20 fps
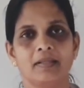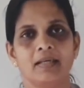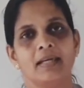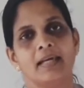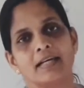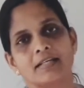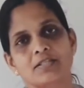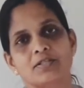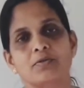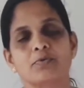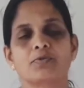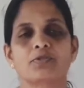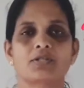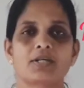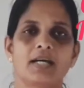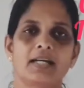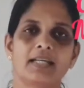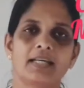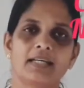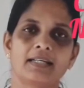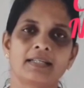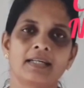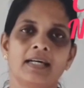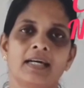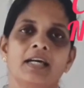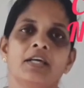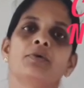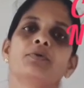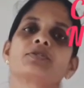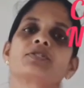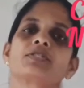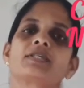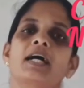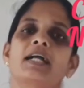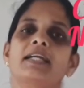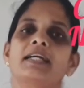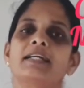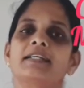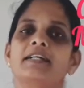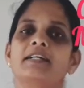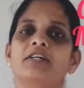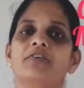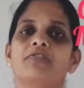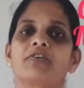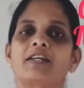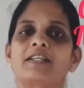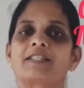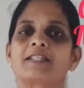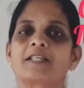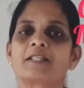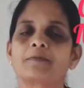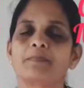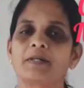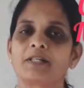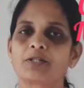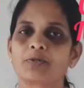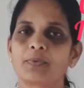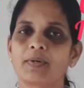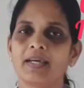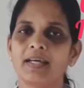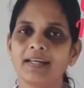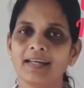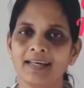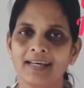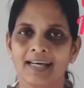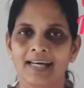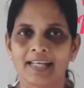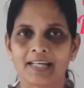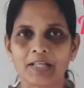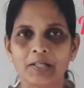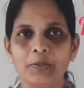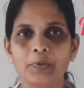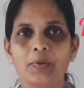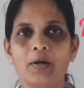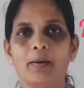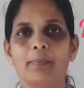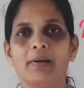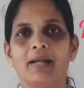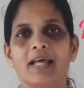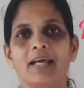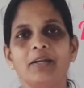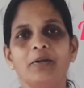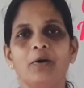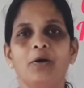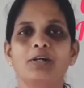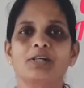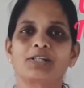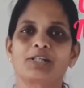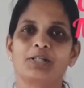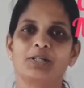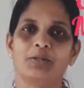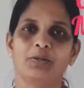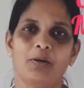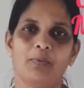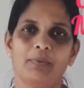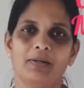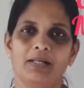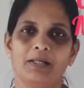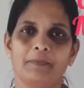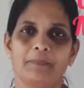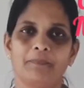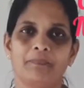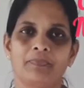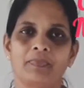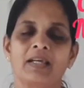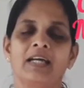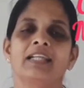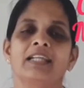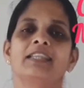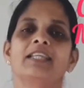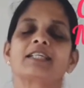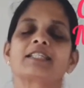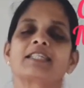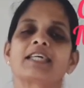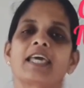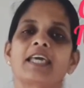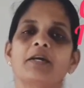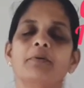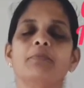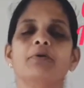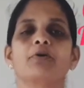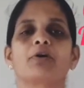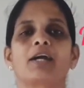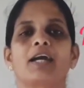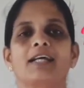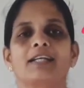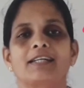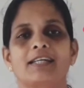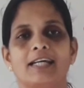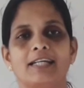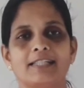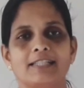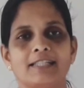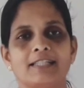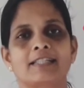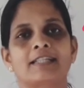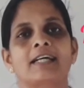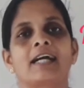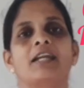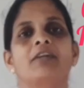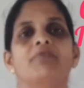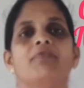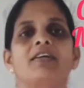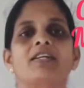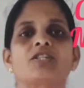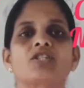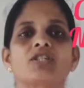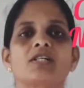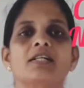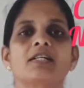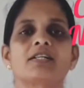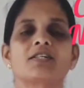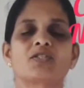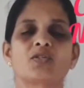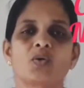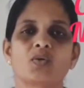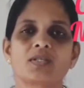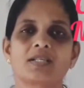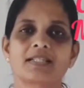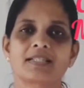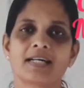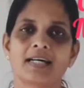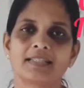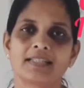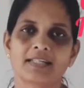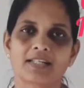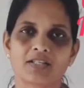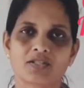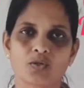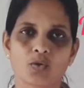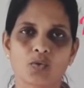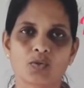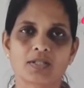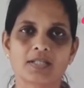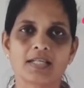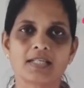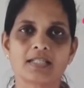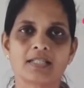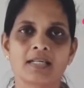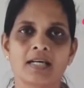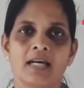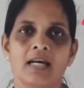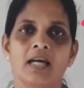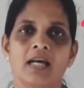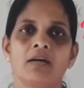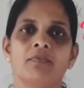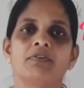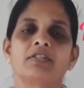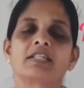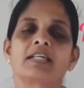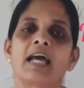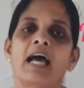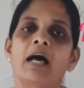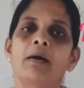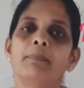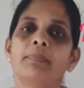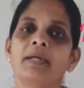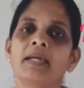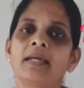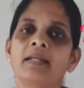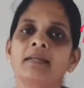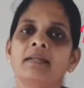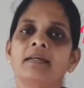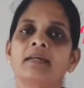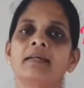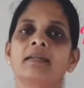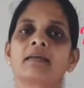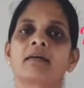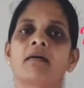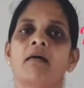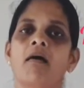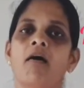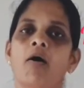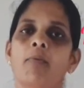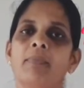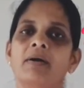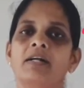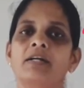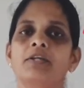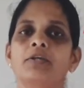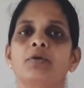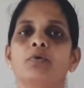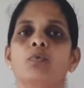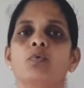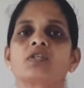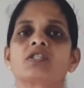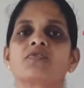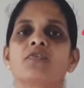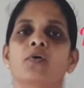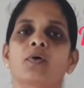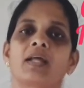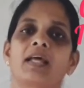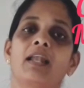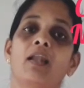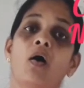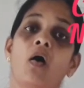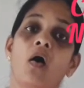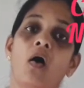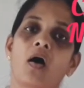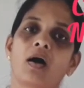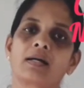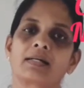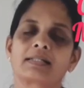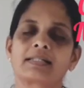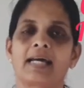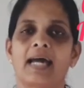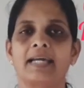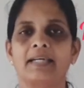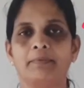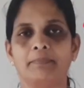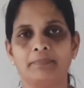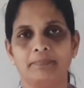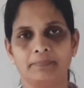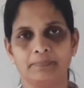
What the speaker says: Yes, you studied. You studied the differences between renewable and non-renewable. The same you can write it. Conventional resources are the resources which have been in common use for a long time.